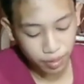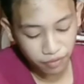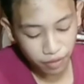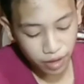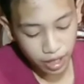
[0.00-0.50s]
So
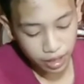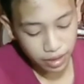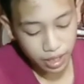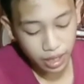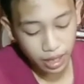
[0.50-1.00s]
before
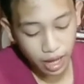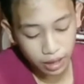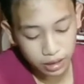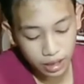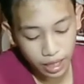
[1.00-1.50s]

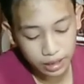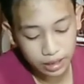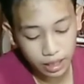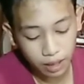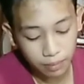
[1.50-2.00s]
anything else
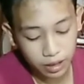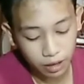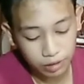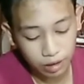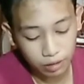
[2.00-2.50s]
guys, na
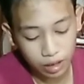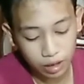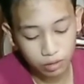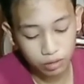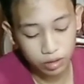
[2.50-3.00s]
nagpa
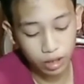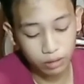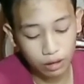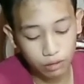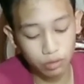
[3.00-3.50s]
shoutout na to,
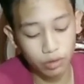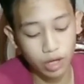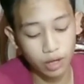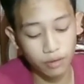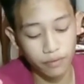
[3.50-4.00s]
shoutout
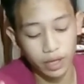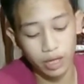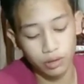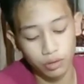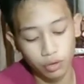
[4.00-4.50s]
to Rico
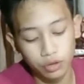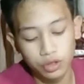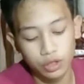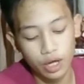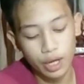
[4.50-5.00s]

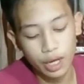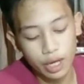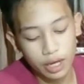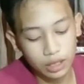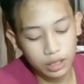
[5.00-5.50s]
Valentos.
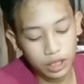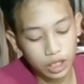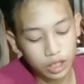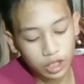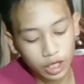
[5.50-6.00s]

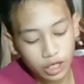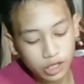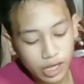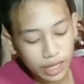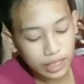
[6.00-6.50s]
Ni
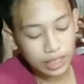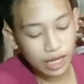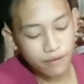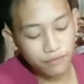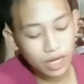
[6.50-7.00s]
Teacher
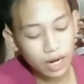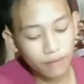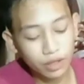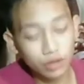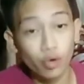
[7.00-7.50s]
Leonice F.
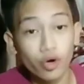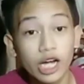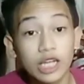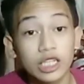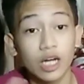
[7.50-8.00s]
de la
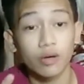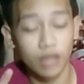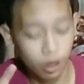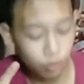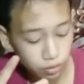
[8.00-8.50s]
Victoria,
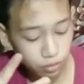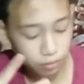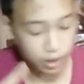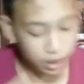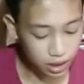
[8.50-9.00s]
shout out,
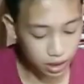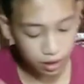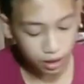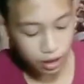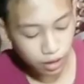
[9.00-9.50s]

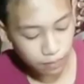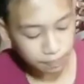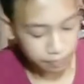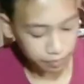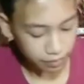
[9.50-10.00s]
peace
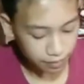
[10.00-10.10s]
here.